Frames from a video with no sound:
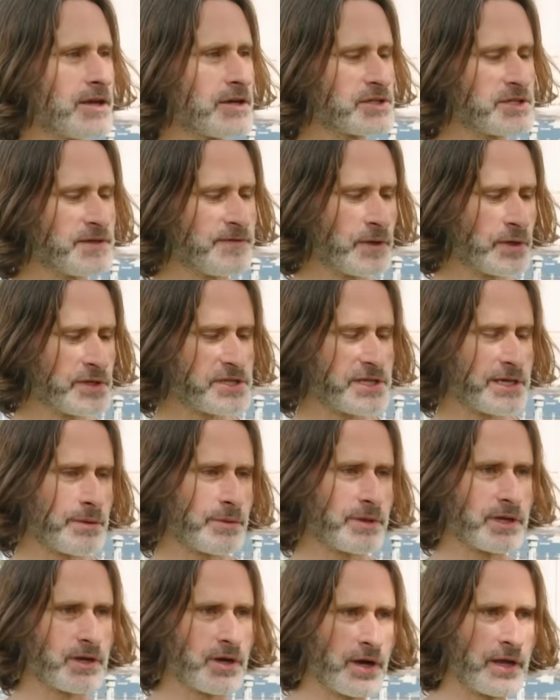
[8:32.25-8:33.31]
Because if you're sitting
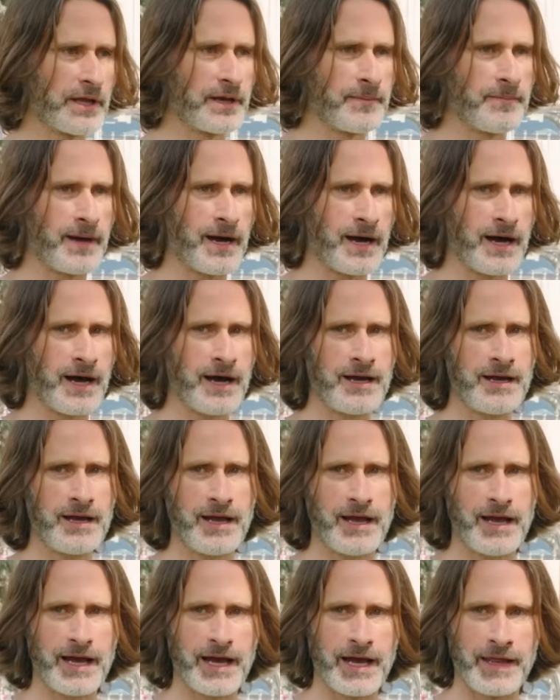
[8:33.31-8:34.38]
with a girl at a bar
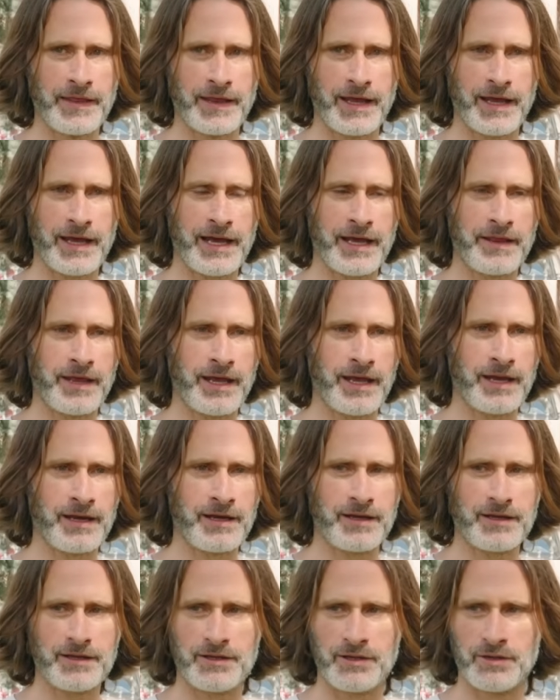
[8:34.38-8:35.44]
and
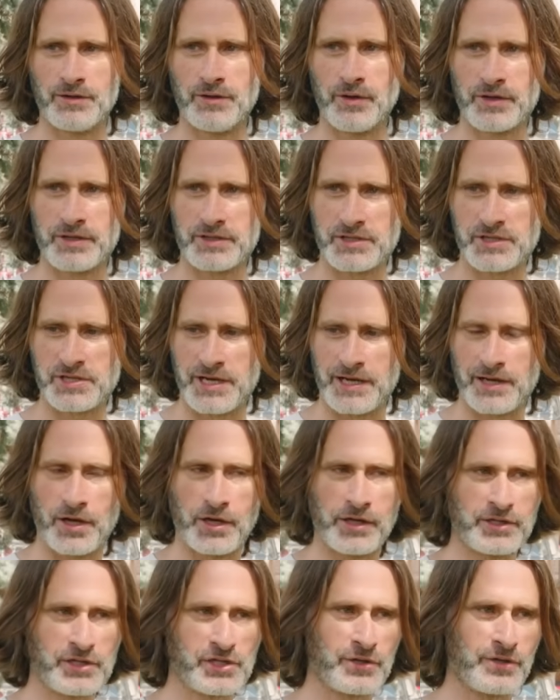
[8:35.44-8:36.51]
then you see a
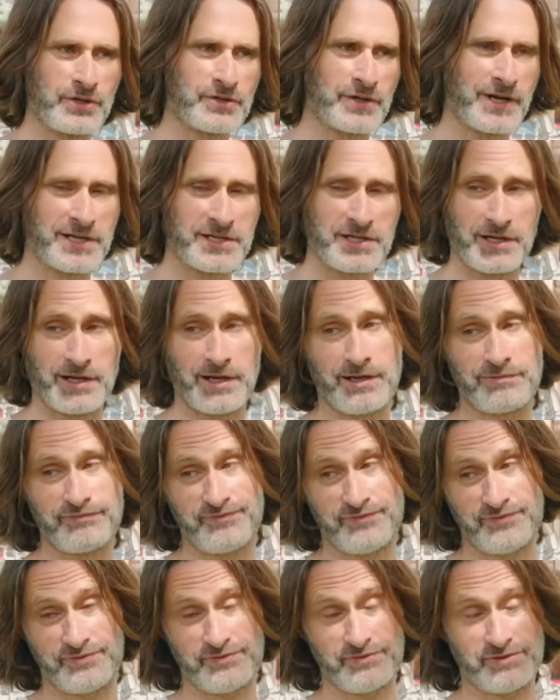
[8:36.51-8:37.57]
girl in a short dress and you go,
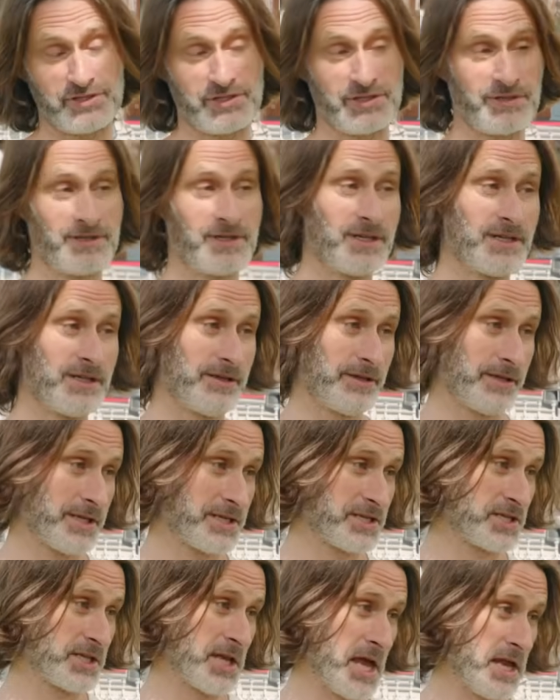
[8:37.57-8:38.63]
shit, look at
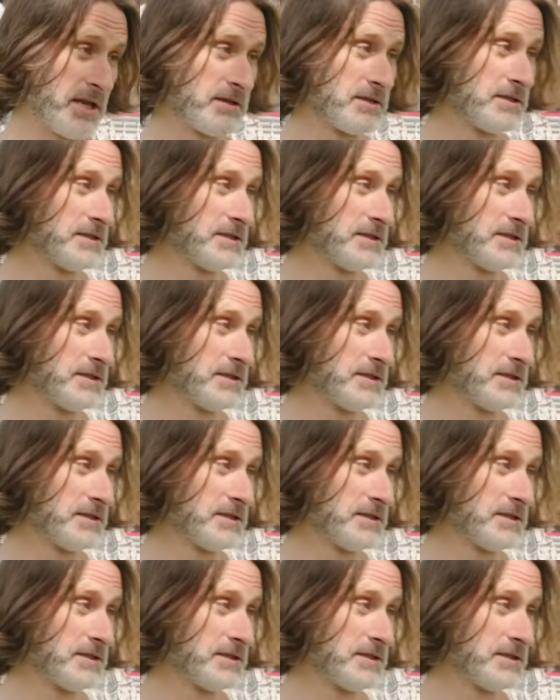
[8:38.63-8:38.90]
this slut.